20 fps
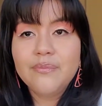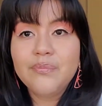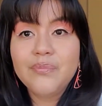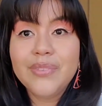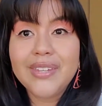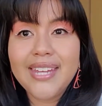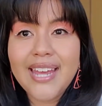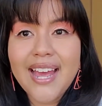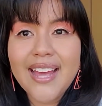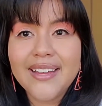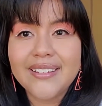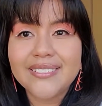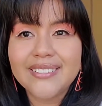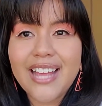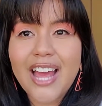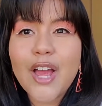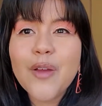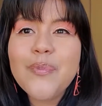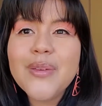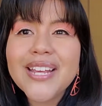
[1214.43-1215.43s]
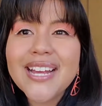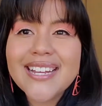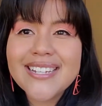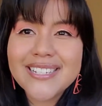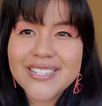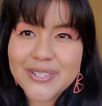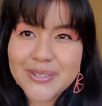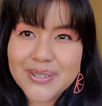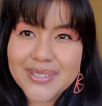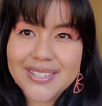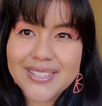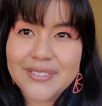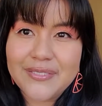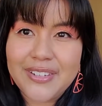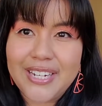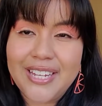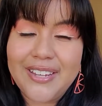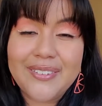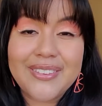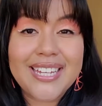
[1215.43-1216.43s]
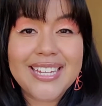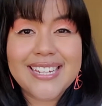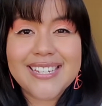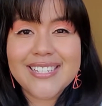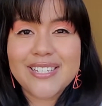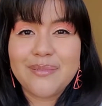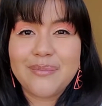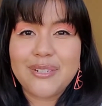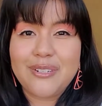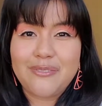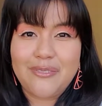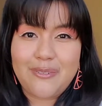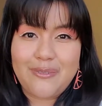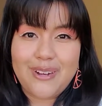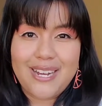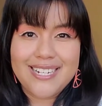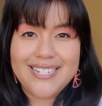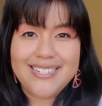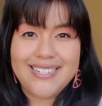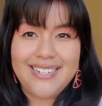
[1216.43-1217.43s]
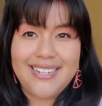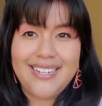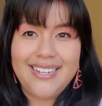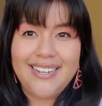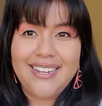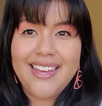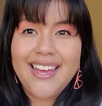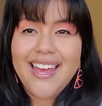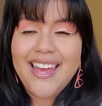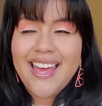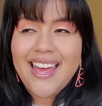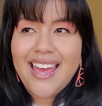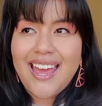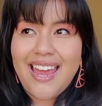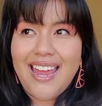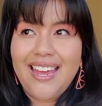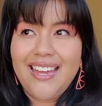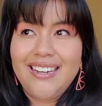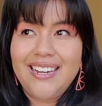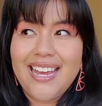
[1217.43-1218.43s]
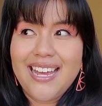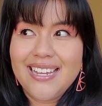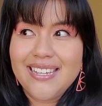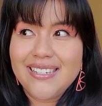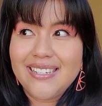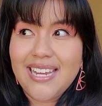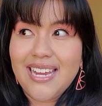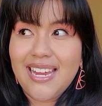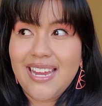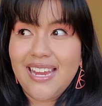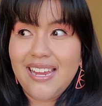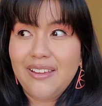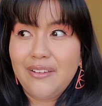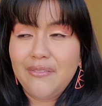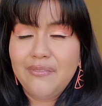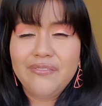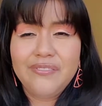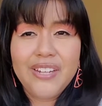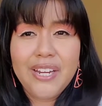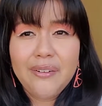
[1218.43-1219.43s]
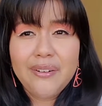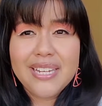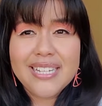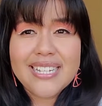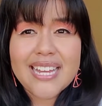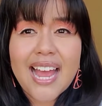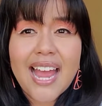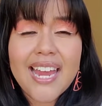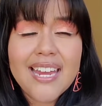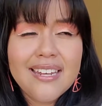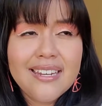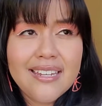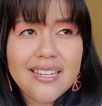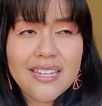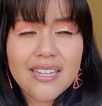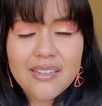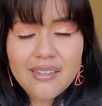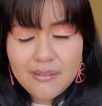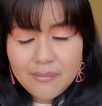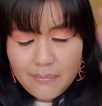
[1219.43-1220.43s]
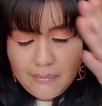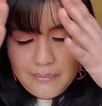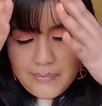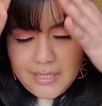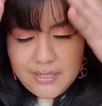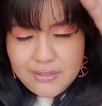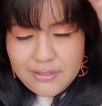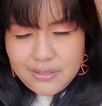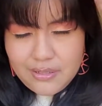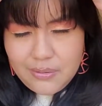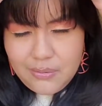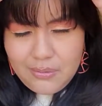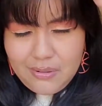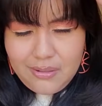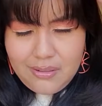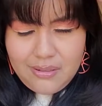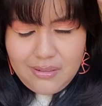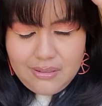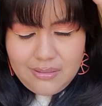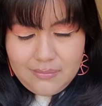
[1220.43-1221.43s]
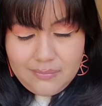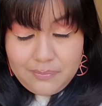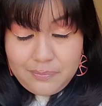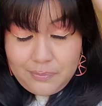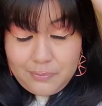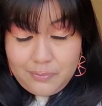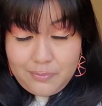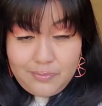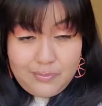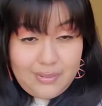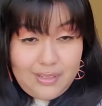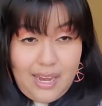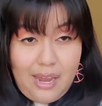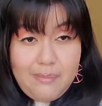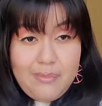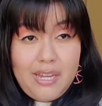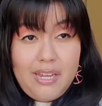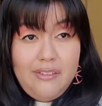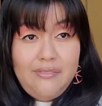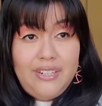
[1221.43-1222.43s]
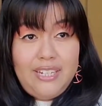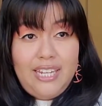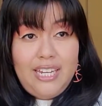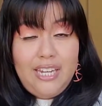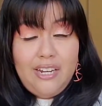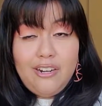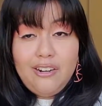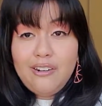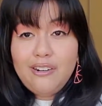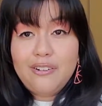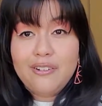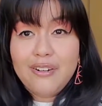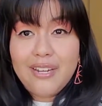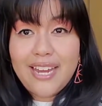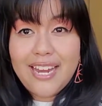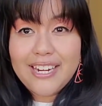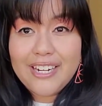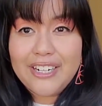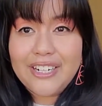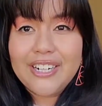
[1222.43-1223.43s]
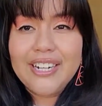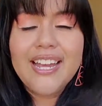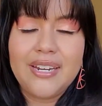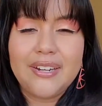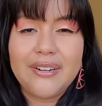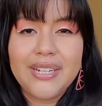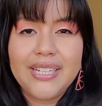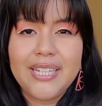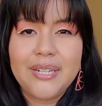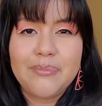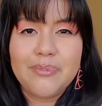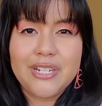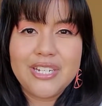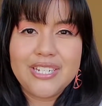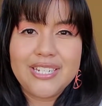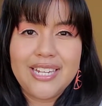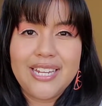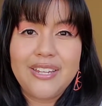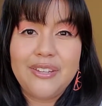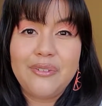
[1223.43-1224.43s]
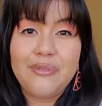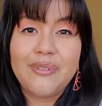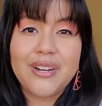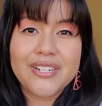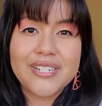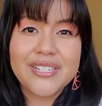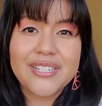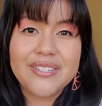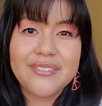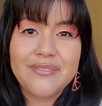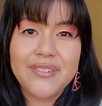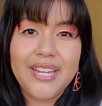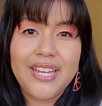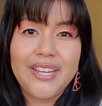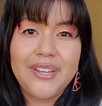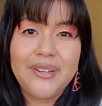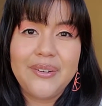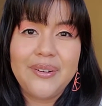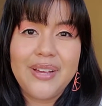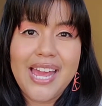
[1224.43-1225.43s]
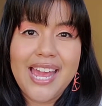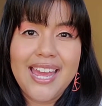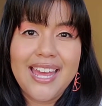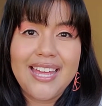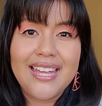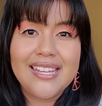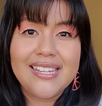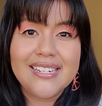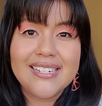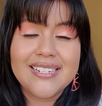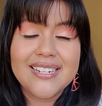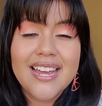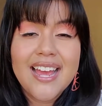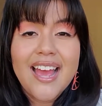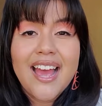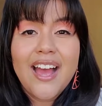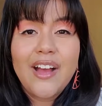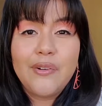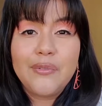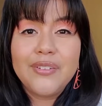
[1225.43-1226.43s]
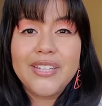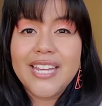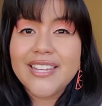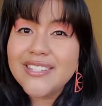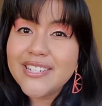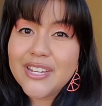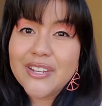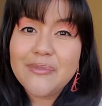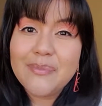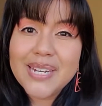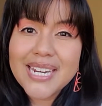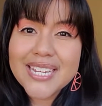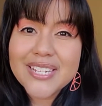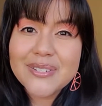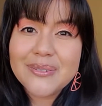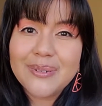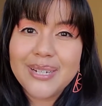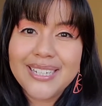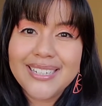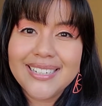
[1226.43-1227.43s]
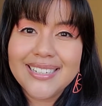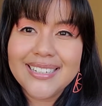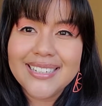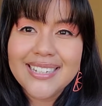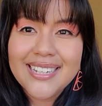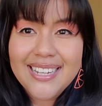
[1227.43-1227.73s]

Yeah, I hope you guys enjoyed this video. Thank you so much for watching. And as a very tiny, minuscule, am I even here, creator, I greatly appreciate you watching this video, and hopefully I'll see you in my next one.